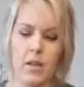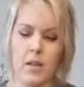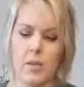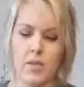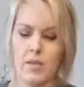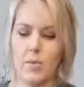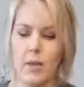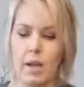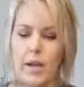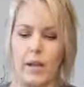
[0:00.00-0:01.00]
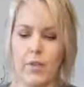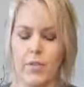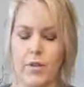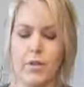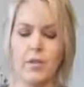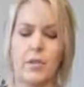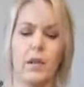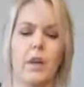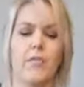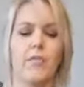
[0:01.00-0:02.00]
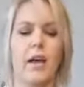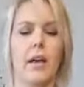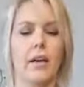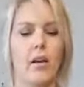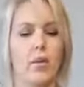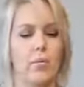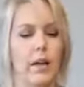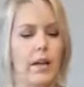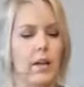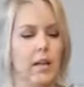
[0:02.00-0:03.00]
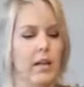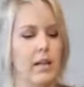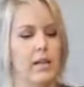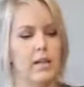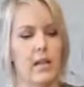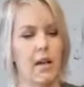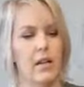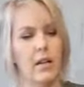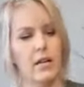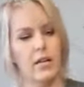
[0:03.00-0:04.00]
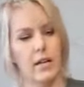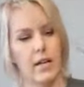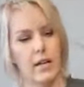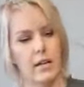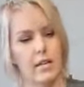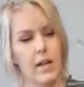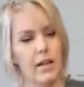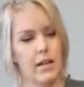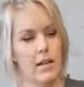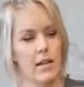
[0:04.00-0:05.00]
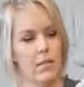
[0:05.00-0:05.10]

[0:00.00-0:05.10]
This way, if you're using a vine already, it is not ugly and unsightly.